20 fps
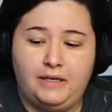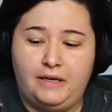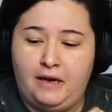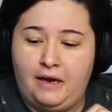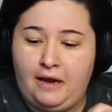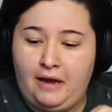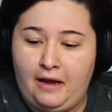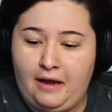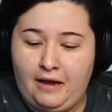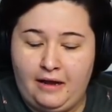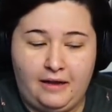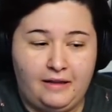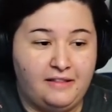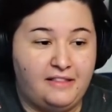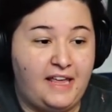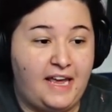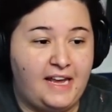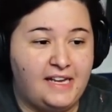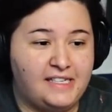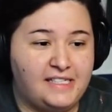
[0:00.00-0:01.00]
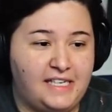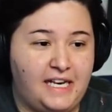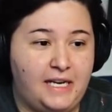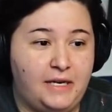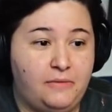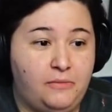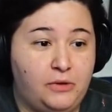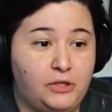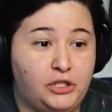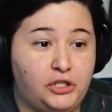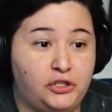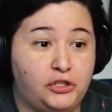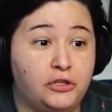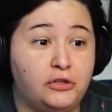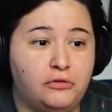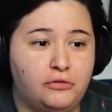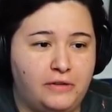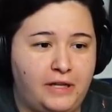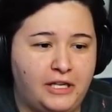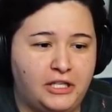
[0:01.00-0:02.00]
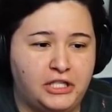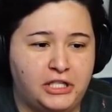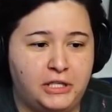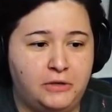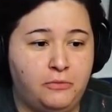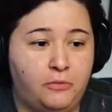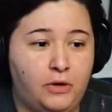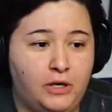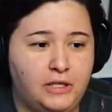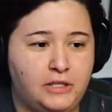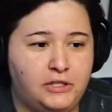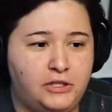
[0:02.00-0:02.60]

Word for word: uh they said was true that she would